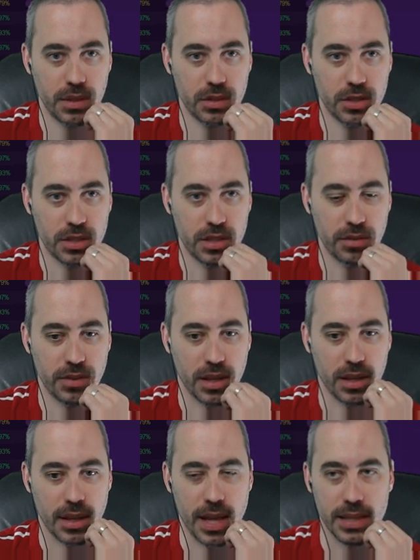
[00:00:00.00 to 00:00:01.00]
Just
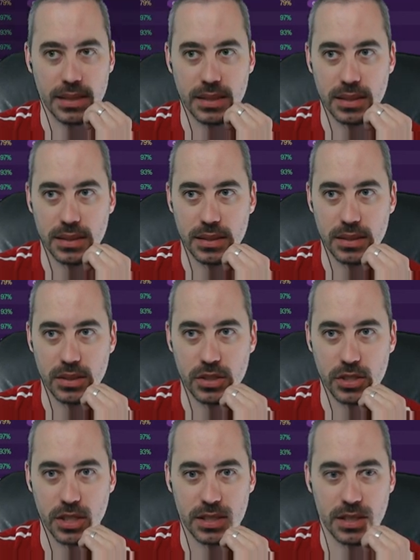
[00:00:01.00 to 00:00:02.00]
defend, lads.
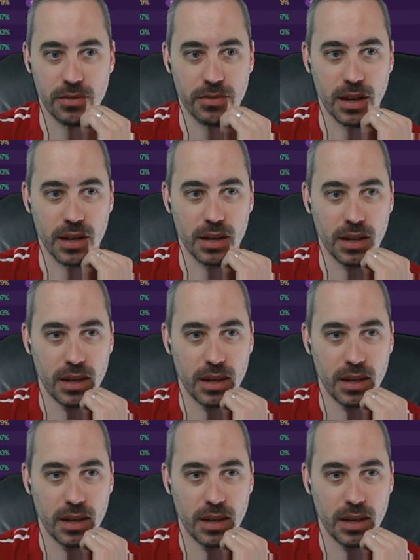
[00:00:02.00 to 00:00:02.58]
Just defend.